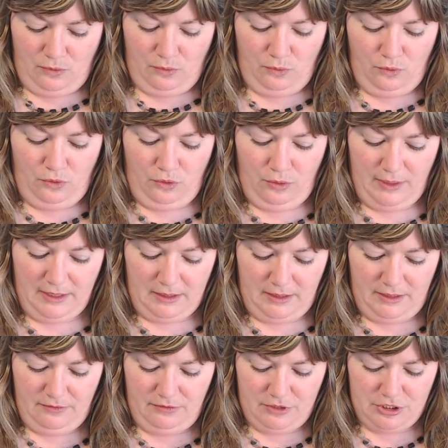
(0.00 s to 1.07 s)

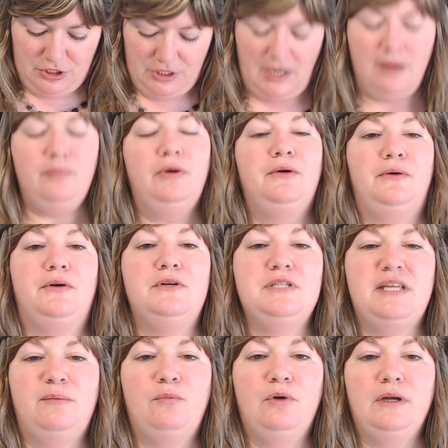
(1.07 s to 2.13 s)
Quickly, for shop owners,
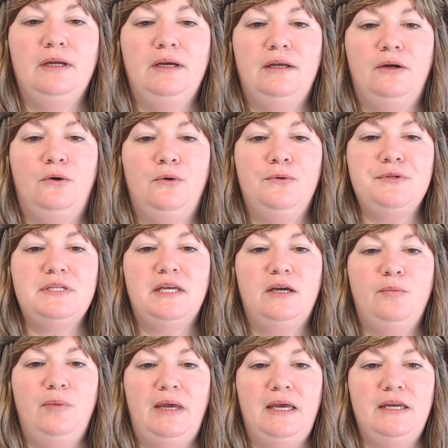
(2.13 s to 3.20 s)
I'm working on a wholesale
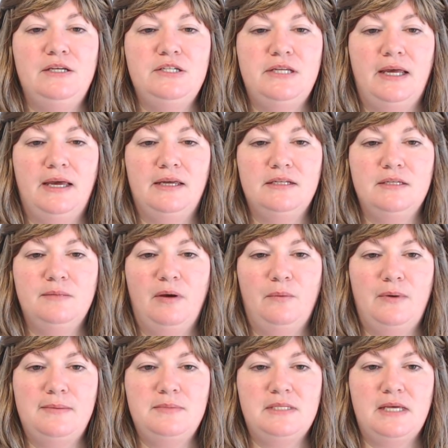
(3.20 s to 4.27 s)
page to add to my
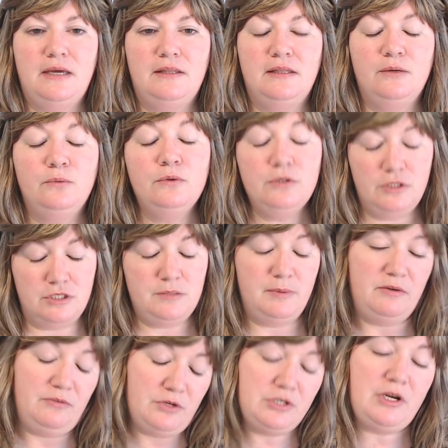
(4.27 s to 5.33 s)
website that will just be
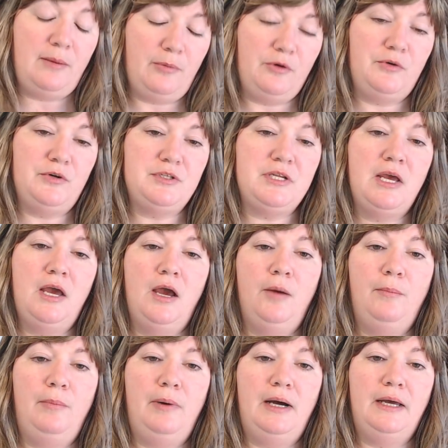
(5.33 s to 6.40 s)
for shop owners,
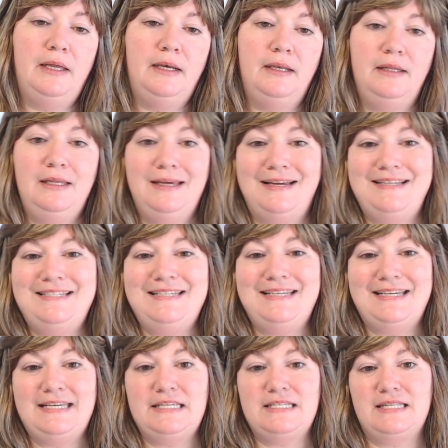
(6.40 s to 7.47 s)
but the
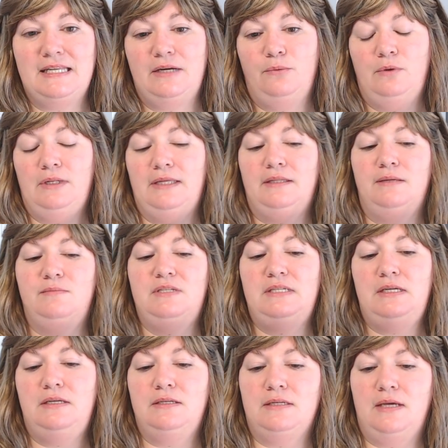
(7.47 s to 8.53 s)
idea is that it will let them
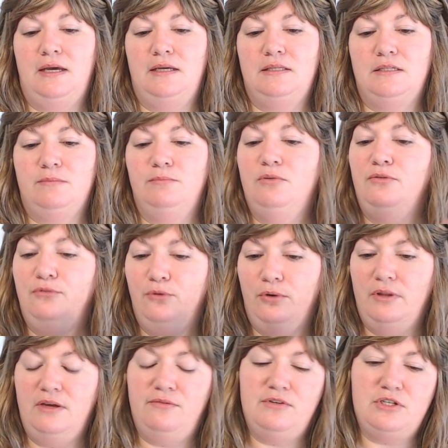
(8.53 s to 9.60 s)
see designs before
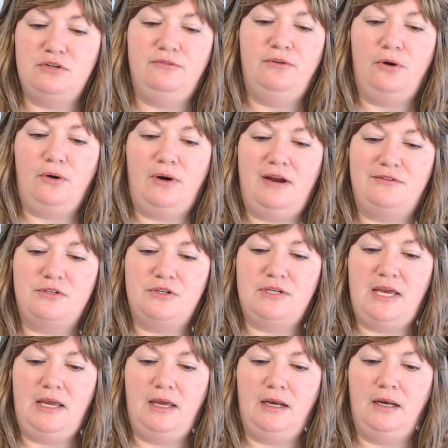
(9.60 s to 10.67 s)
the official photographs are
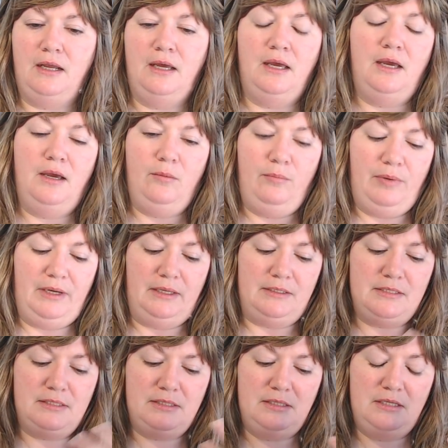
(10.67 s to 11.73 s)
taken,
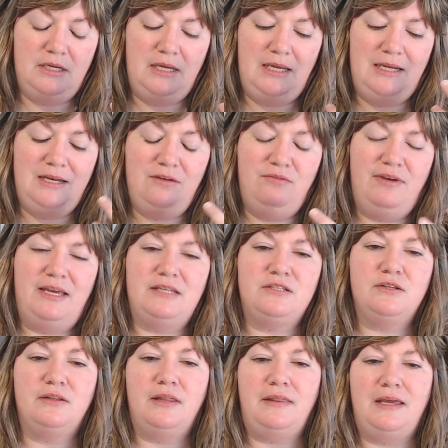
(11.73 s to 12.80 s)
but in advance
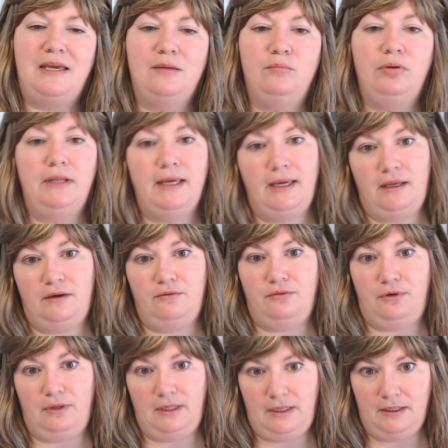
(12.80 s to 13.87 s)
so that they can plan
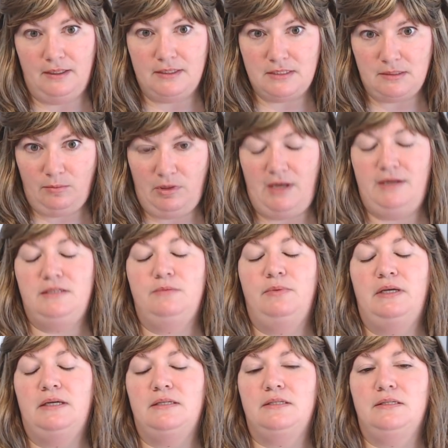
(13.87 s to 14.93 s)
for linen and supplies,
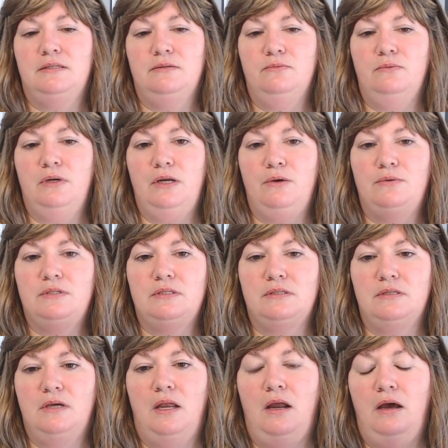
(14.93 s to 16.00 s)
because we know it's
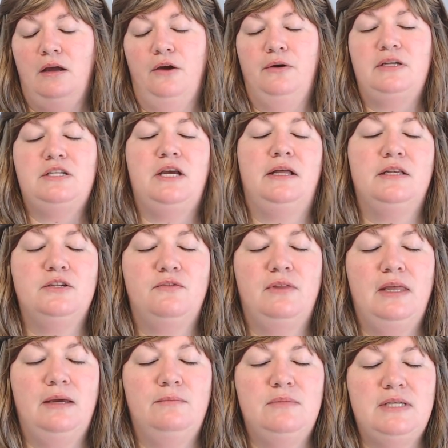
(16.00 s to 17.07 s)
an ongoing challenge for
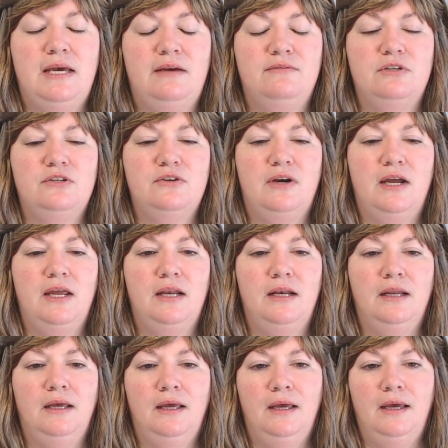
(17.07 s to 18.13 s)
them to have to try
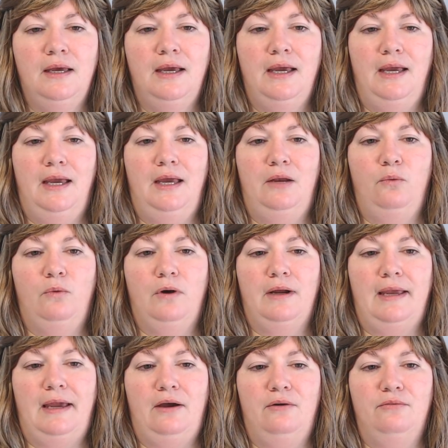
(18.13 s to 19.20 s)
and
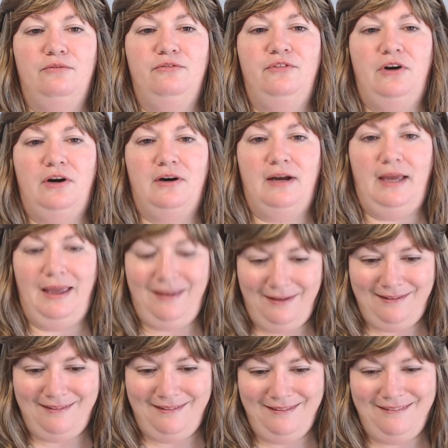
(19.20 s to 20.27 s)
work out far
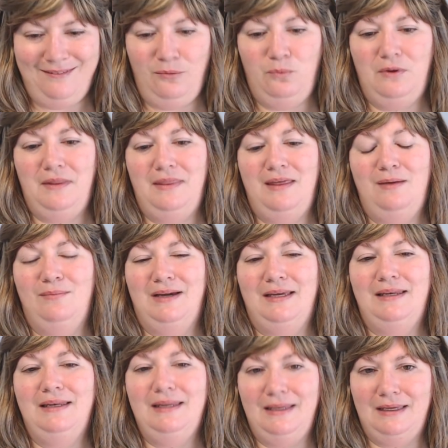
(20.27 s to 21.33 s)
ahead what they
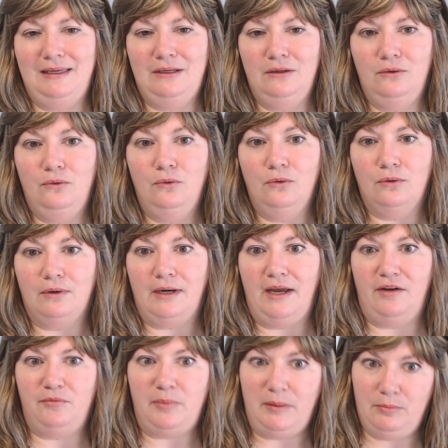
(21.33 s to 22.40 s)
might need, or
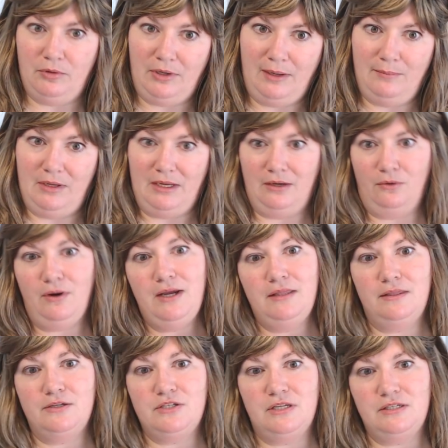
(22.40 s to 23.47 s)
have people coming in, great,
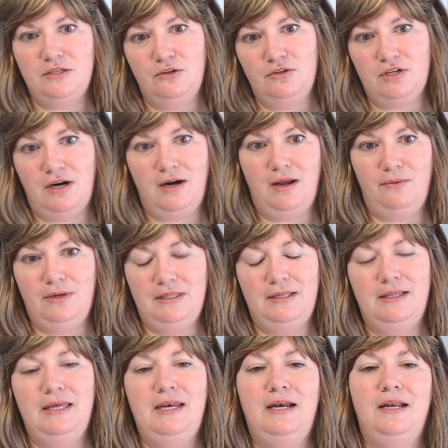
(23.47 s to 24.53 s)
there's this new chart, I want the
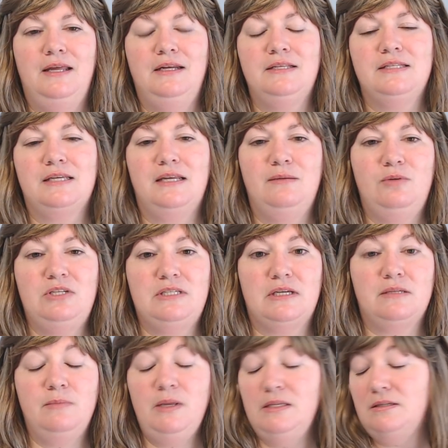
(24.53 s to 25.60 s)
linen, and it's going to be
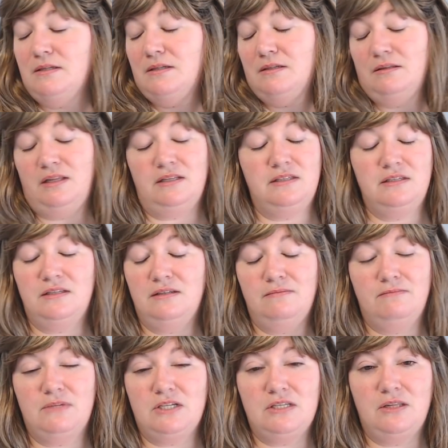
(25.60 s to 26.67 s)
6 months. That's
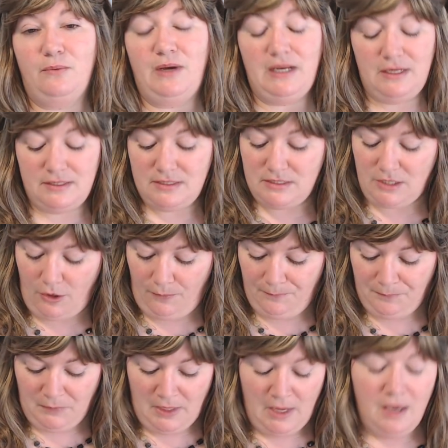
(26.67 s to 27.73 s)
just the way it is. So
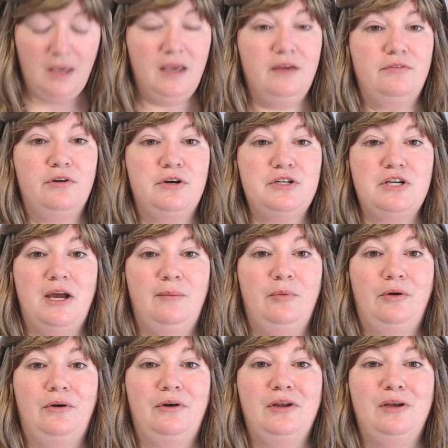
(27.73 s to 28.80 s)
if you're a shop
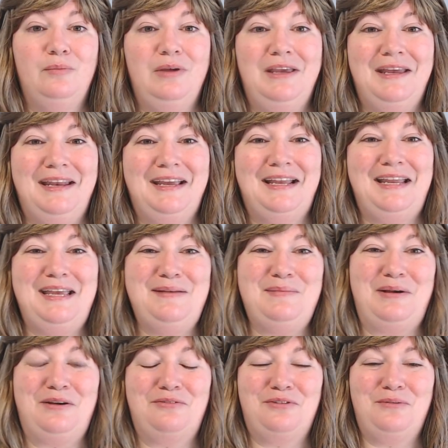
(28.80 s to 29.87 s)
owner, you'll be getting an
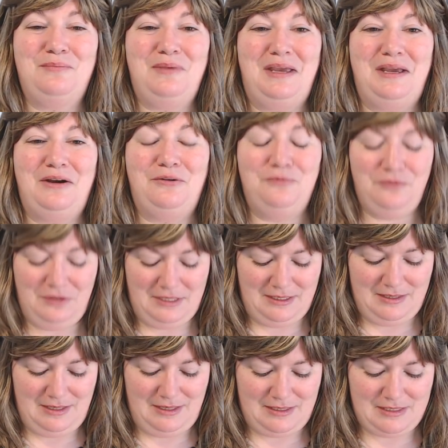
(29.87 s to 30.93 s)
email from me hopefully in
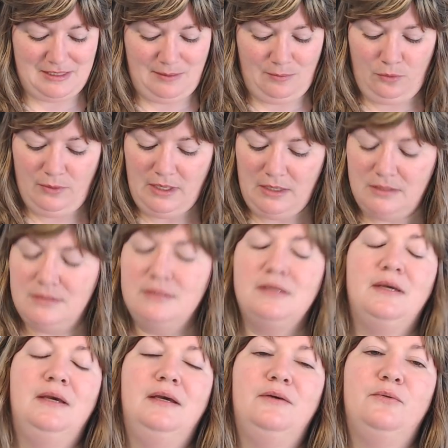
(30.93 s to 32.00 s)
the next couple weeks
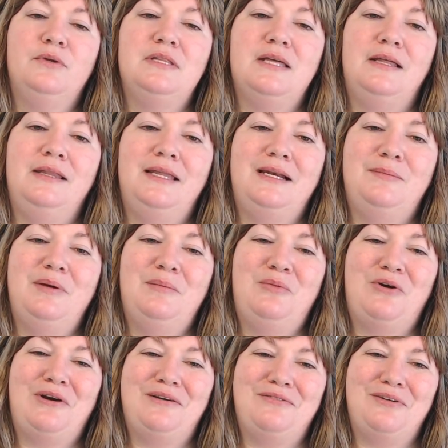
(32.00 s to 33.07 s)
with a little bit
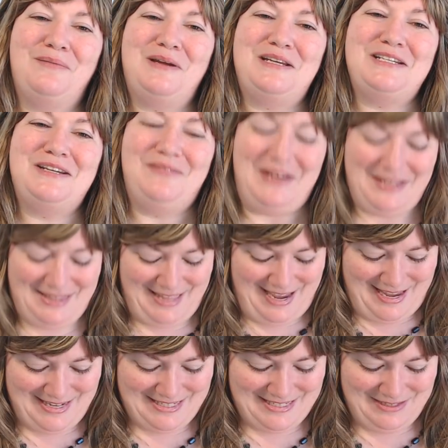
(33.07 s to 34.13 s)
more information about
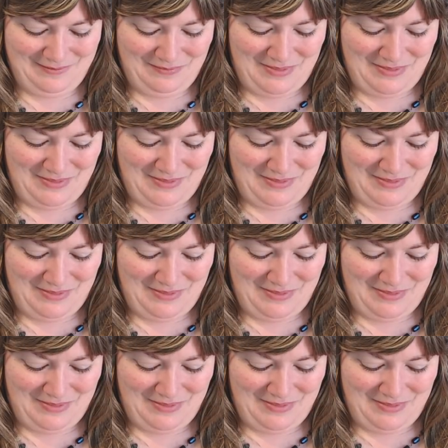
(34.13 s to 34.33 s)
that.